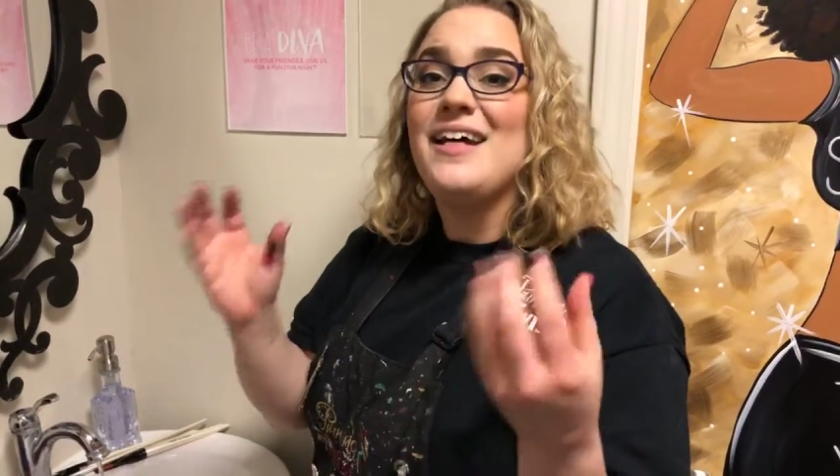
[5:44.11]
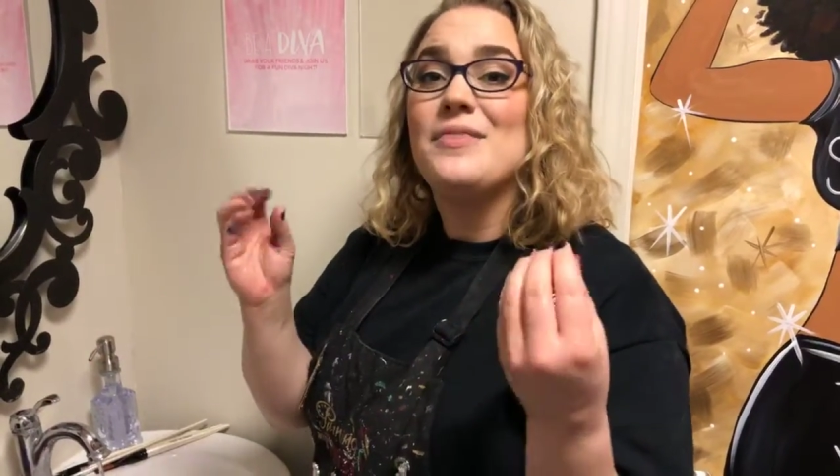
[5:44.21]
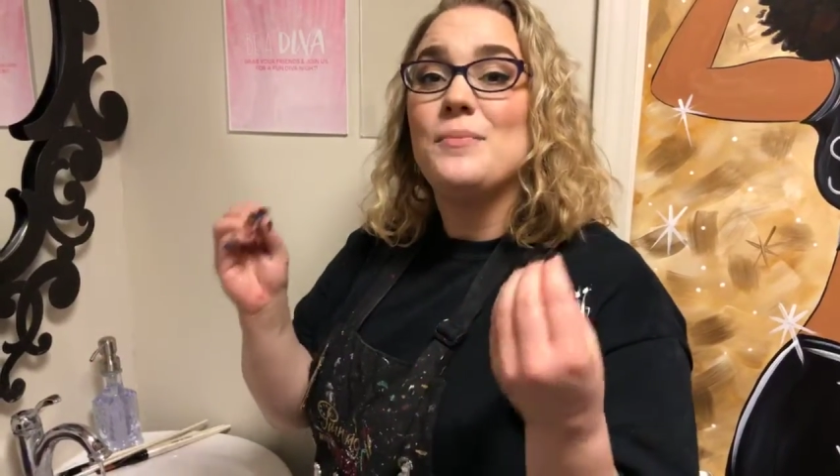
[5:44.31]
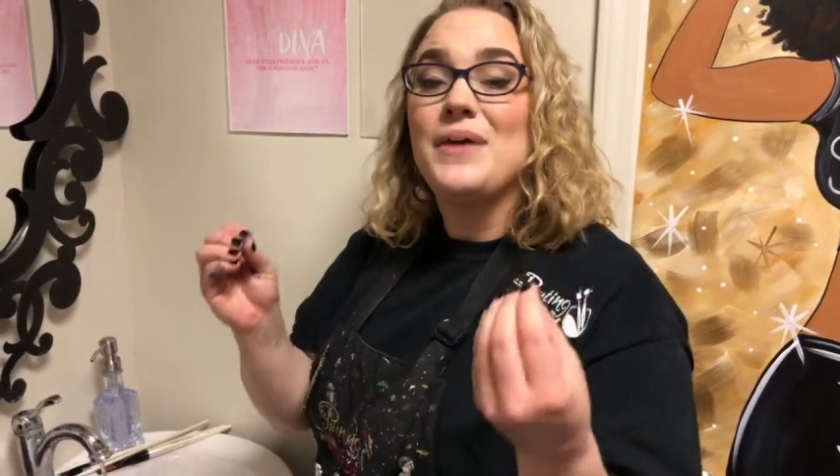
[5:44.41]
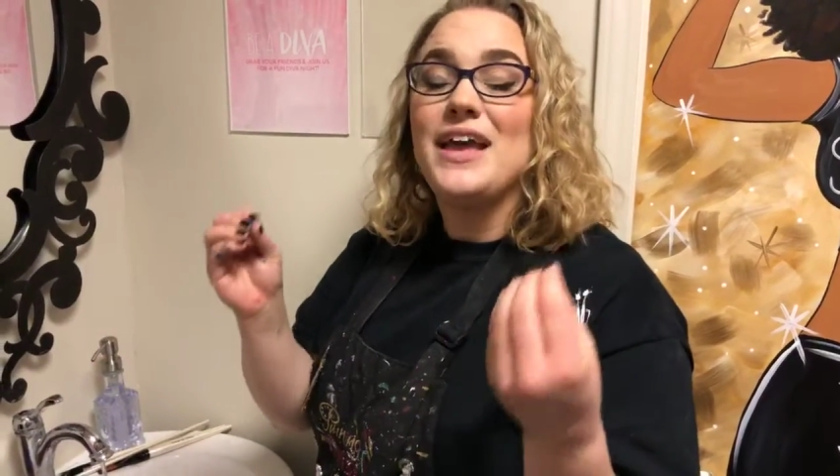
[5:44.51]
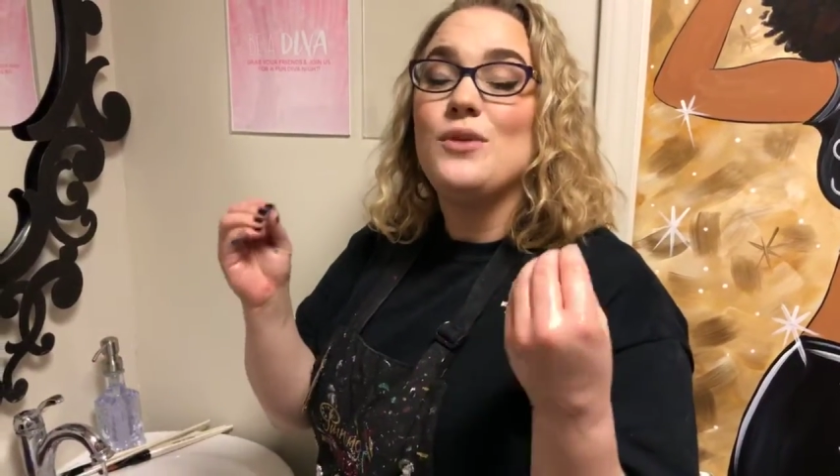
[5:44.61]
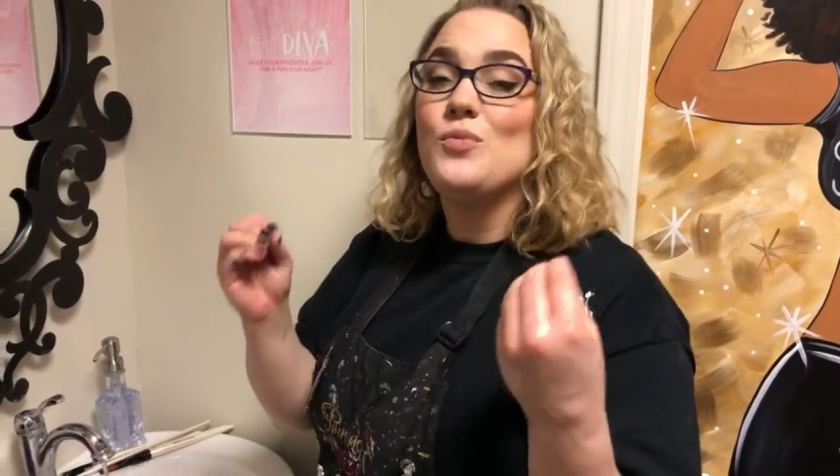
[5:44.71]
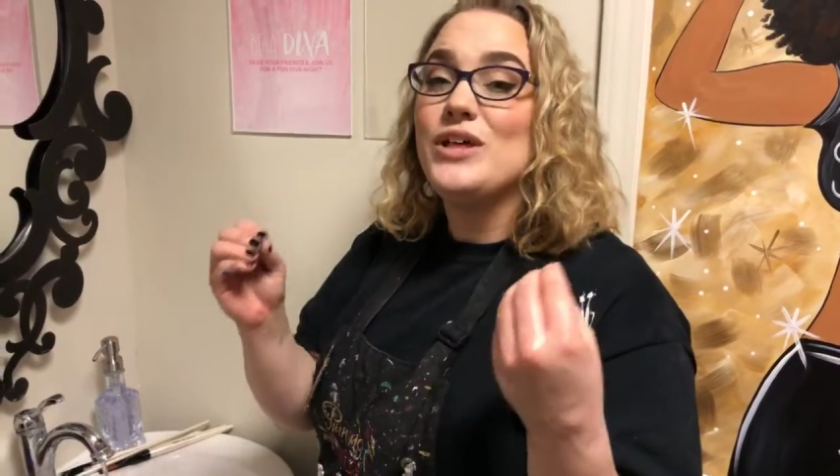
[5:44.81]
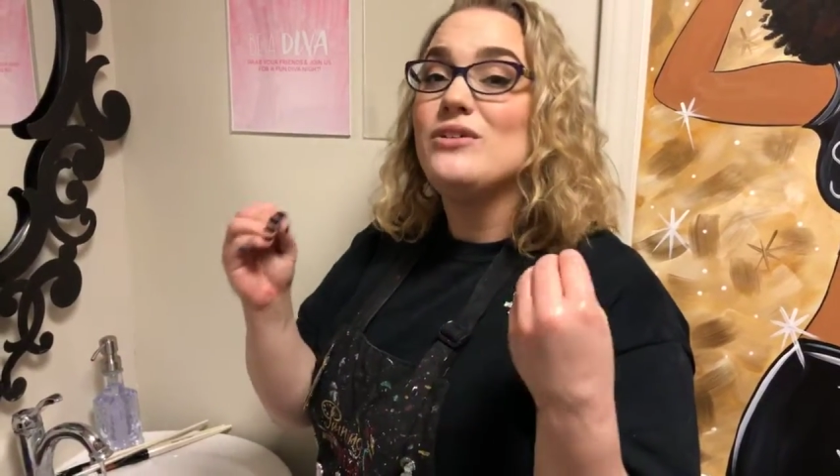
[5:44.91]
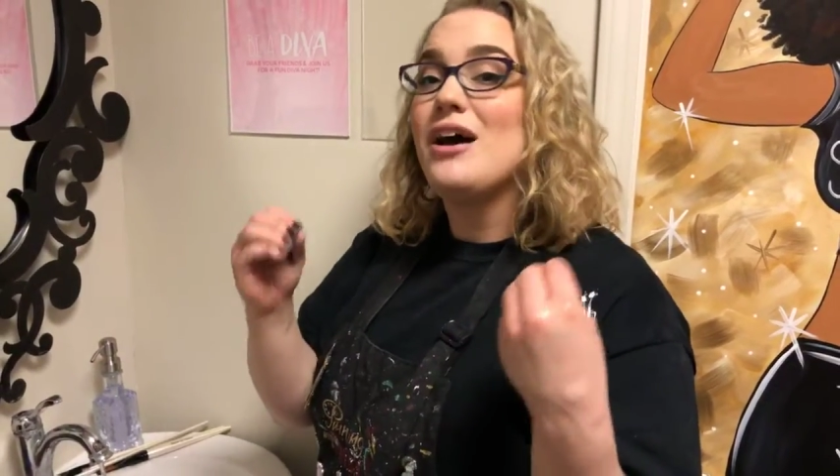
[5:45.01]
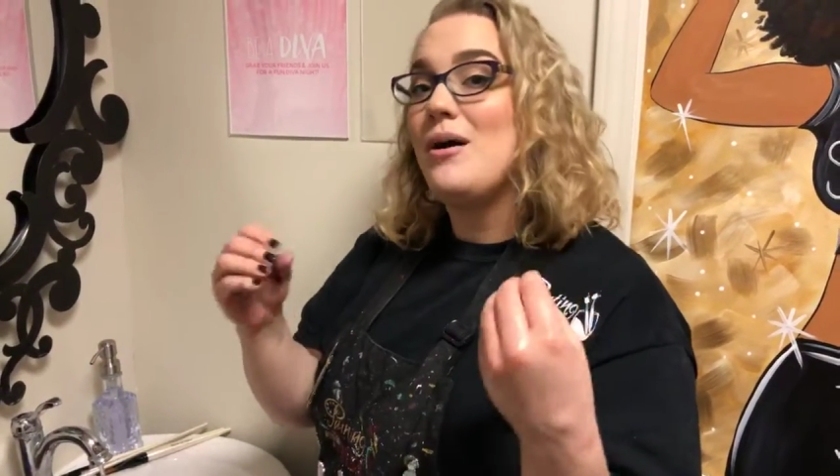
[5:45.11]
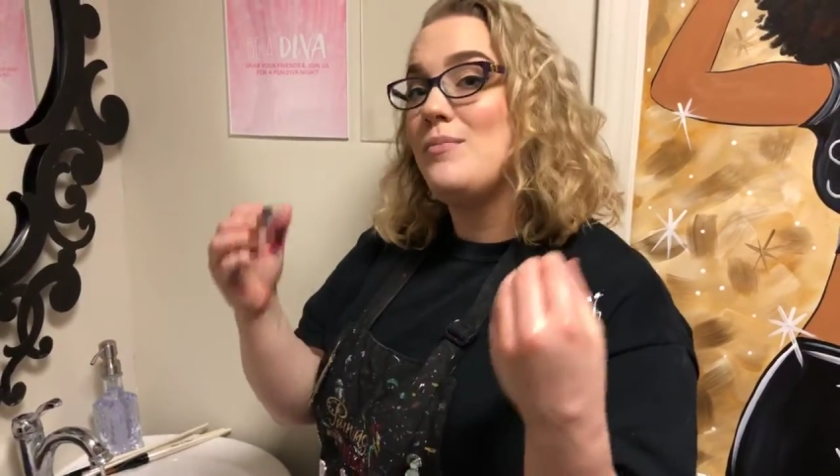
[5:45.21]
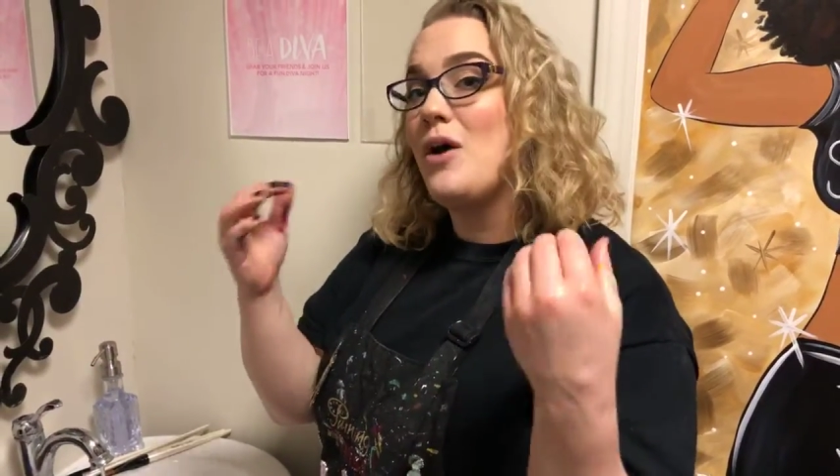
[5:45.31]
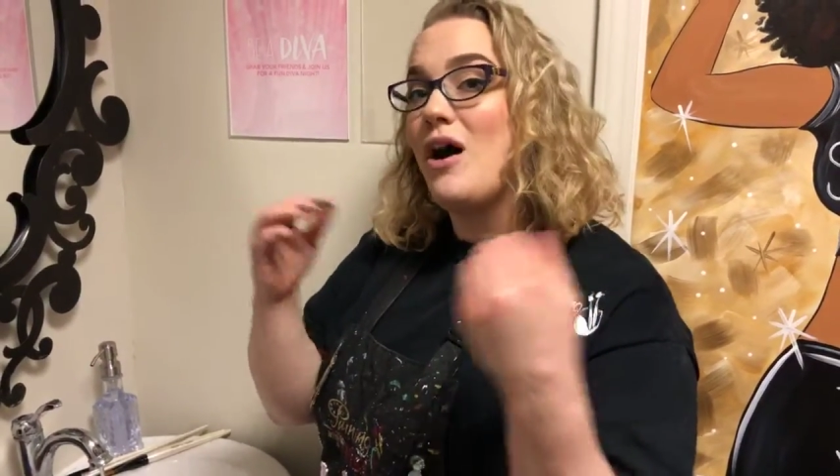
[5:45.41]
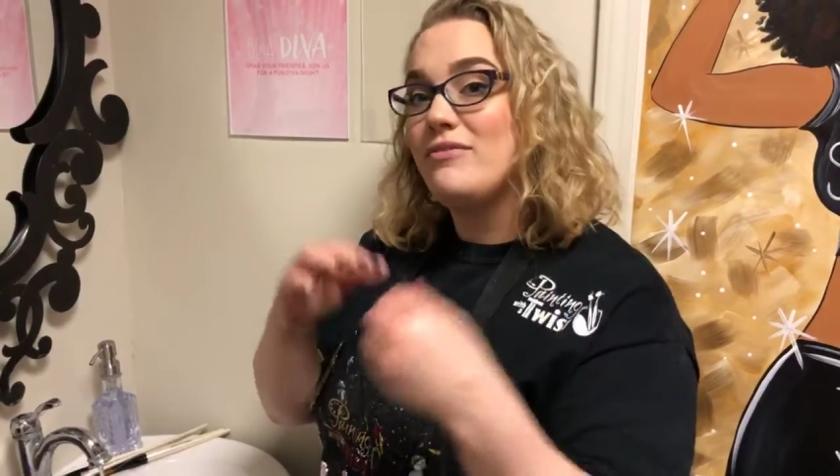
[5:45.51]
The paint will
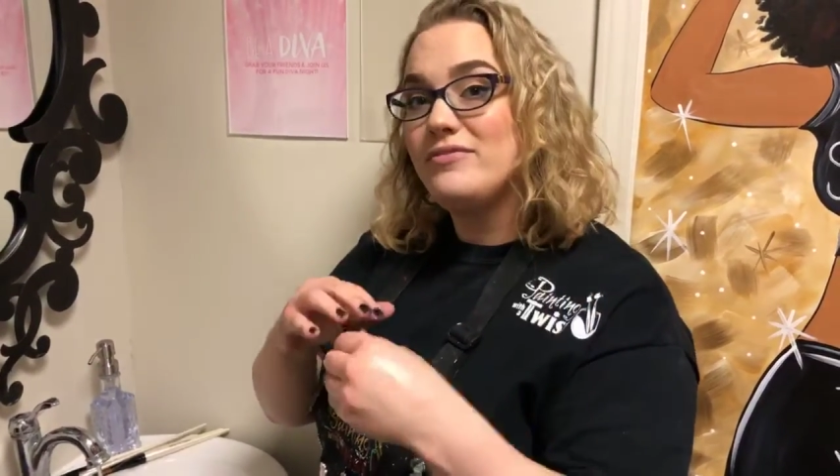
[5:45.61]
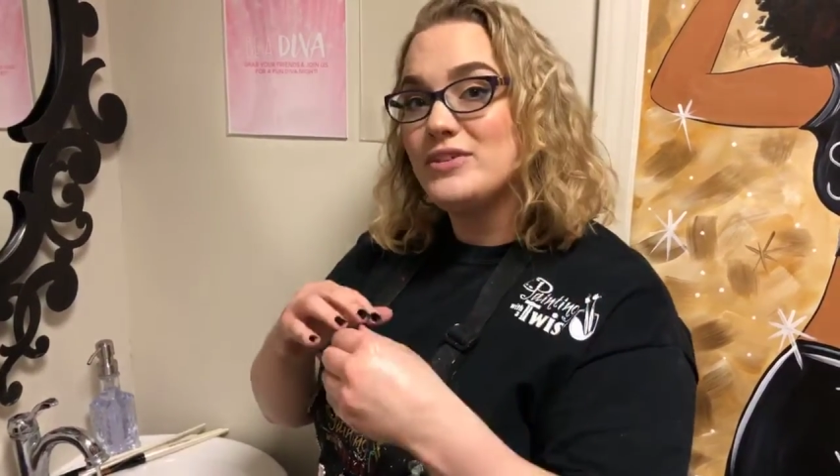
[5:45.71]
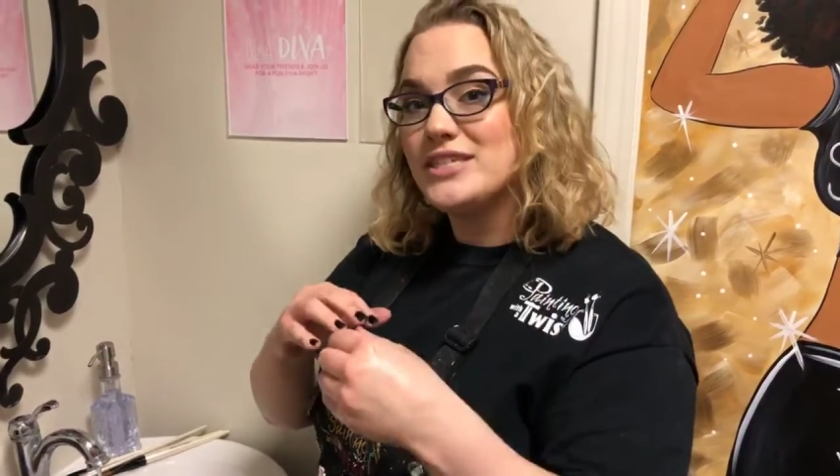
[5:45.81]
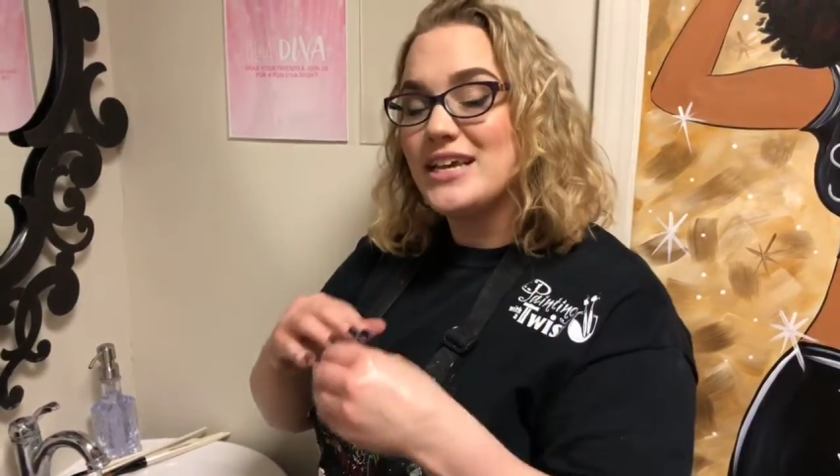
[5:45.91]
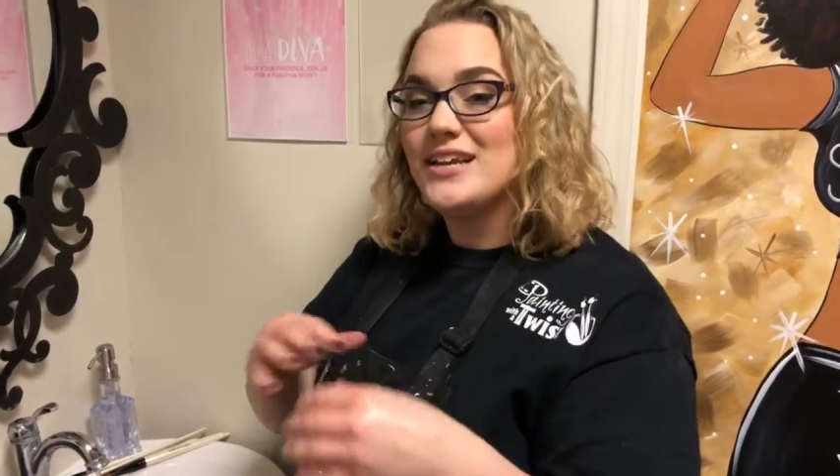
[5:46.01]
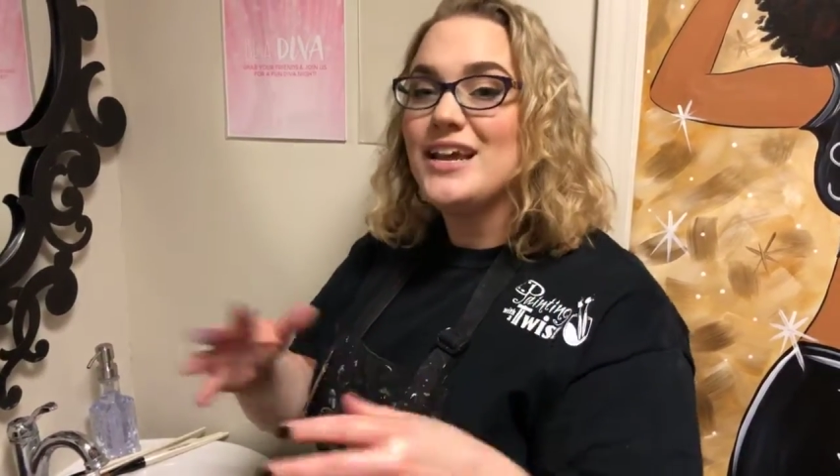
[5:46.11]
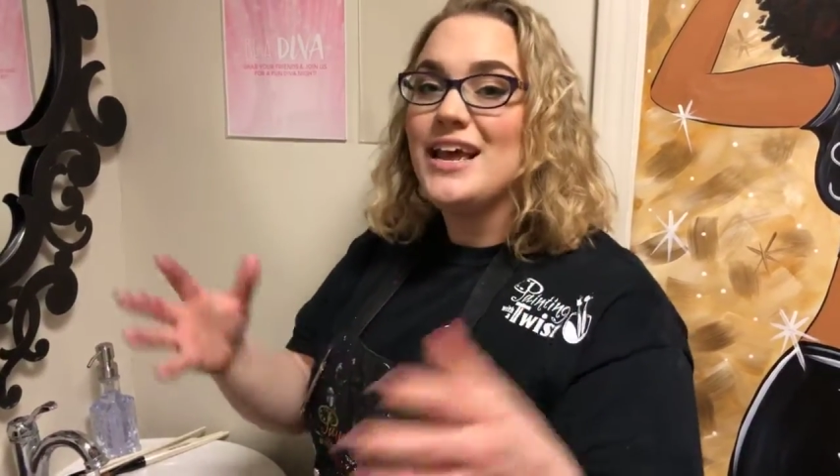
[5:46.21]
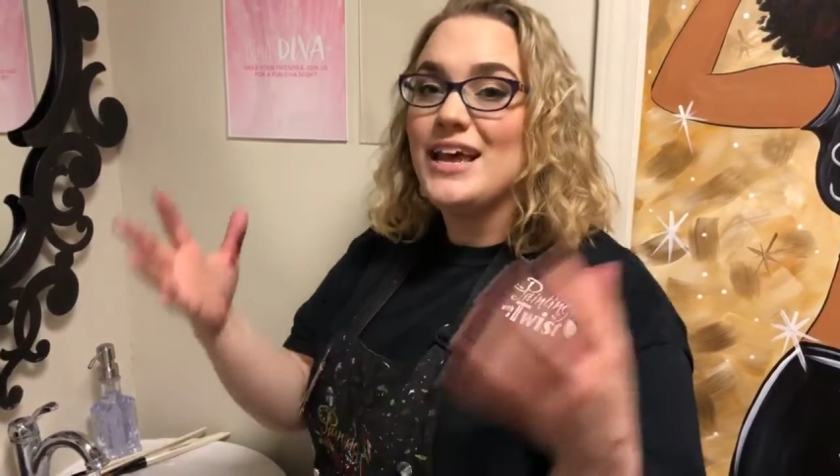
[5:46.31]
come off of your skin.